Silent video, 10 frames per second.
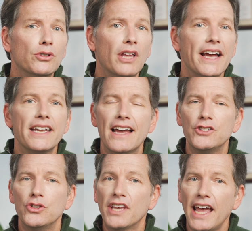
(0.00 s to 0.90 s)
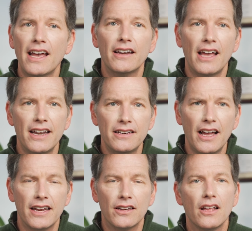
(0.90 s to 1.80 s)
blue light as you can at
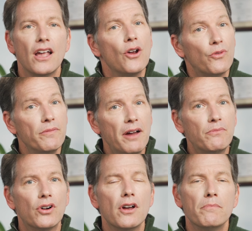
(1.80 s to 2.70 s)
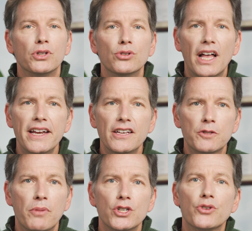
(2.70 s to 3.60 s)
night. Remember, blue light
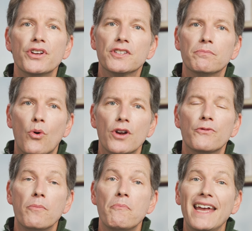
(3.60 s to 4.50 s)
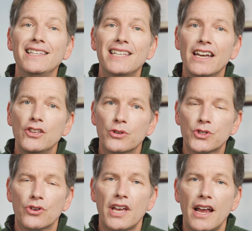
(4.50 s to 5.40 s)
exposure is important for maintaining your
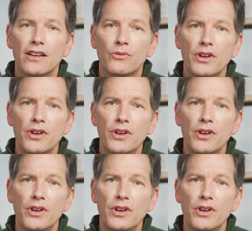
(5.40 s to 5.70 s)
circadian